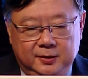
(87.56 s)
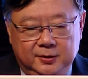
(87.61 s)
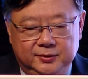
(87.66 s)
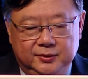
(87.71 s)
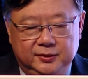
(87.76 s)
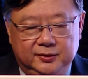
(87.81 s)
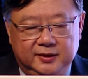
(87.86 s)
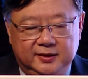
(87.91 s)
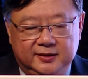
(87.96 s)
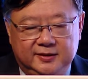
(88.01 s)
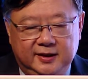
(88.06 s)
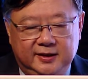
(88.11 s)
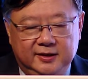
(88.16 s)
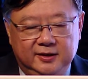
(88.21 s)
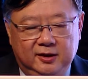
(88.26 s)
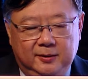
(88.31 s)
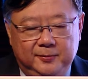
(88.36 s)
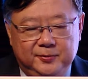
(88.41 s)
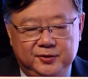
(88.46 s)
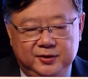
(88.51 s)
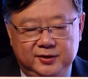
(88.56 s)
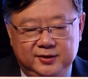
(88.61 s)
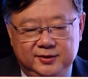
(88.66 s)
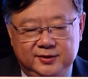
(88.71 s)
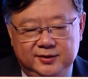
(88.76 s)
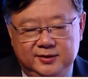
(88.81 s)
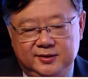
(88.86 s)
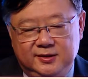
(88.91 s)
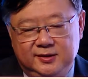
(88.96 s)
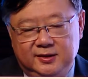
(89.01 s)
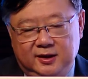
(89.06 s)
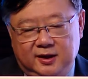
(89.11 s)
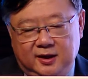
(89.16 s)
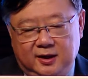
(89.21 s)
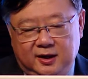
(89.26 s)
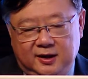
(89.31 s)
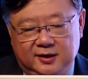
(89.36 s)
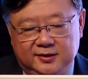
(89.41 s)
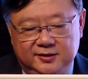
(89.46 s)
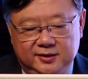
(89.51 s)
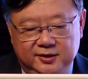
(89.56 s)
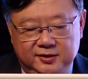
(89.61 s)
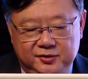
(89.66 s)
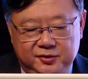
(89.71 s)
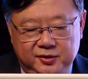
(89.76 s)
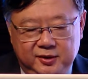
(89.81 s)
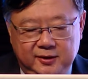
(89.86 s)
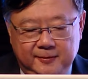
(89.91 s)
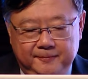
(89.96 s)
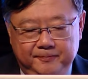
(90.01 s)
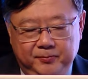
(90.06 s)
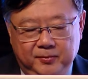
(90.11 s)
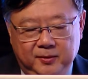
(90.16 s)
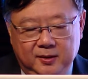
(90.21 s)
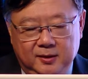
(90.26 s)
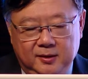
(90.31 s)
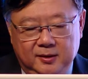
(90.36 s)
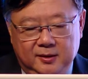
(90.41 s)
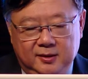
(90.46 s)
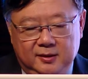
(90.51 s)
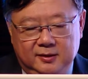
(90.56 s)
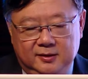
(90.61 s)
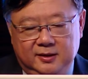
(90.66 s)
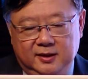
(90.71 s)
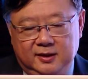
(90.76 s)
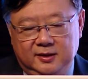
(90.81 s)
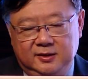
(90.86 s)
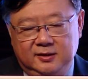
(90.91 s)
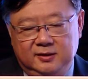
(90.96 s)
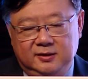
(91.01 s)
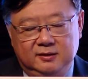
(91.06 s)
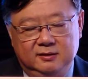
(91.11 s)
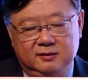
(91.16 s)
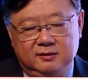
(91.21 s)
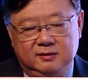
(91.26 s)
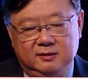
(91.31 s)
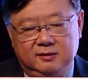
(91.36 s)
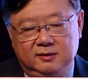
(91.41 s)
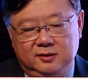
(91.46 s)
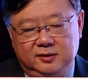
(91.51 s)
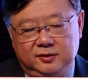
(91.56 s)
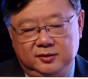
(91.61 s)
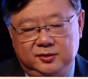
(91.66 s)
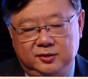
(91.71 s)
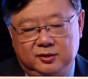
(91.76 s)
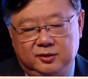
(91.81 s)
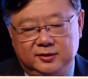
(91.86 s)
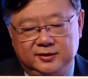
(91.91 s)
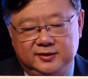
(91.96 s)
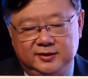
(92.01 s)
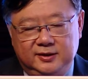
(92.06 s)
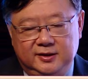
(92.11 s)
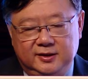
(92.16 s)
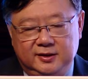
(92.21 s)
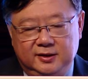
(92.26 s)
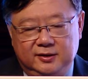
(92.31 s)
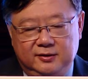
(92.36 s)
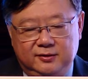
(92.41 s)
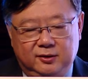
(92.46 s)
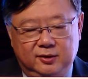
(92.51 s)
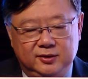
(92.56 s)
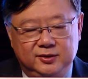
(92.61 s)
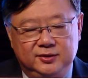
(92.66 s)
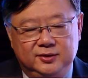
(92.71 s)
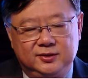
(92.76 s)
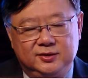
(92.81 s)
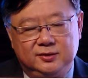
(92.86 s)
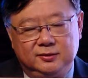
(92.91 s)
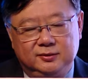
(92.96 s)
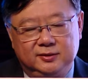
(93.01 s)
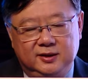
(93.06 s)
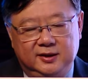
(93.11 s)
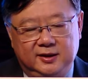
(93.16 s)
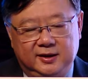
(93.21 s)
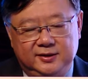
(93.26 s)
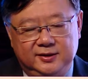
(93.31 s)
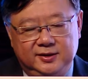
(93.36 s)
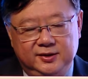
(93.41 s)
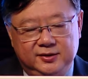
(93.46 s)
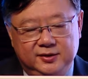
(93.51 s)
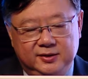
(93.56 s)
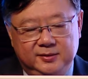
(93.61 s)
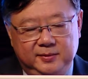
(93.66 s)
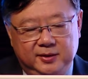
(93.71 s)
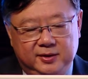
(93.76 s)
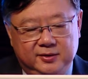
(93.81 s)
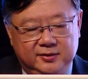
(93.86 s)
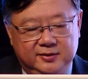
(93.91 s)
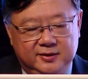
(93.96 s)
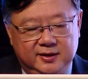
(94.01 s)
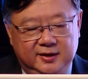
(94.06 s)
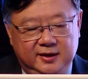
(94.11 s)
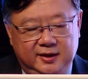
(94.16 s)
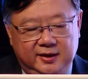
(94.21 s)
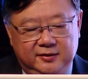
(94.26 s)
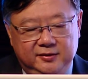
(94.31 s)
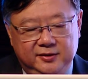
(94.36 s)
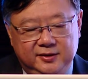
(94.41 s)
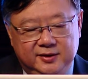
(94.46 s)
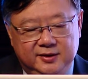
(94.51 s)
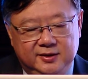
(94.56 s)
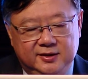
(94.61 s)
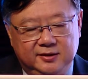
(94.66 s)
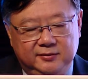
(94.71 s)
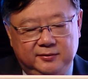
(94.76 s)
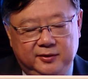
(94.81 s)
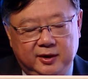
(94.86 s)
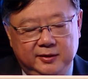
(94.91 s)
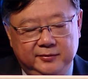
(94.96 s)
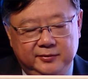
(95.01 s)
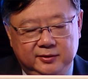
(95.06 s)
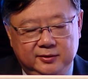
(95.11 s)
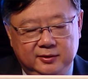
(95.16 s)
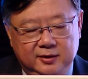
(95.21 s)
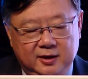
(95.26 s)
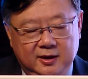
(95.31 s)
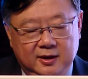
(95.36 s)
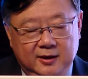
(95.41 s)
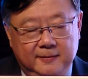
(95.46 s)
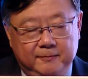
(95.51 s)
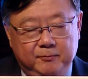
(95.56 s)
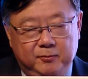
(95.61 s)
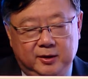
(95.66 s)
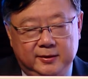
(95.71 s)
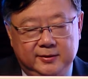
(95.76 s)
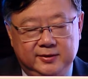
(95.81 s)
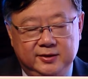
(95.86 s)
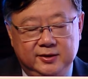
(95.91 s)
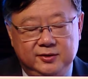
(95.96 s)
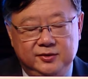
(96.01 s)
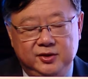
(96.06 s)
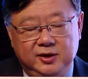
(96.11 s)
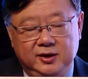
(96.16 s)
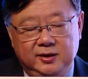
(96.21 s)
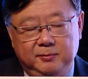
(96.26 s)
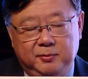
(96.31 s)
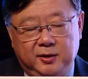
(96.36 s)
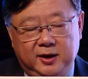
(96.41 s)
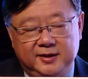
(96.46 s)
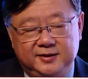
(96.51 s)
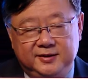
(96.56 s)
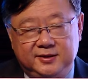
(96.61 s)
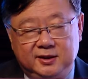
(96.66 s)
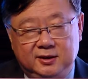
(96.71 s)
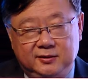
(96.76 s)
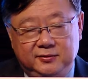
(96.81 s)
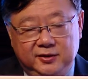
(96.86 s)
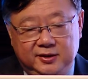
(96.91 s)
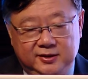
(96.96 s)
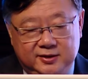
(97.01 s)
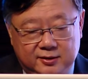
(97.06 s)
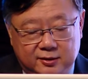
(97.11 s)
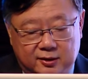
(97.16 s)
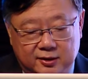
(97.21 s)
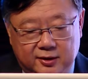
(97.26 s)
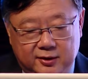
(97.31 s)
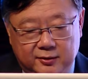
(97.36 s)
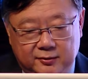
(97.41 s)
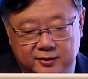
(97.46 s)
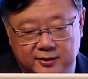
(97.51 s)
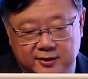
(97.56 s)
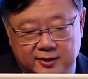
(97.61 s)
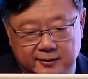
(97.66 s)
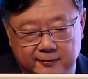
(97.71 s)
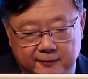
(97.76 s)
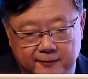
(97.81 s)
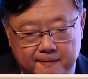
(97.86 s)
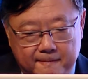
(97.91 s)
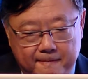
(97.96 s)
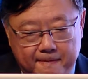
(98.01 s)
So the standard options are surgery. Then you should consider gross total excision, because that increases survival, but surgery by itself is not curative.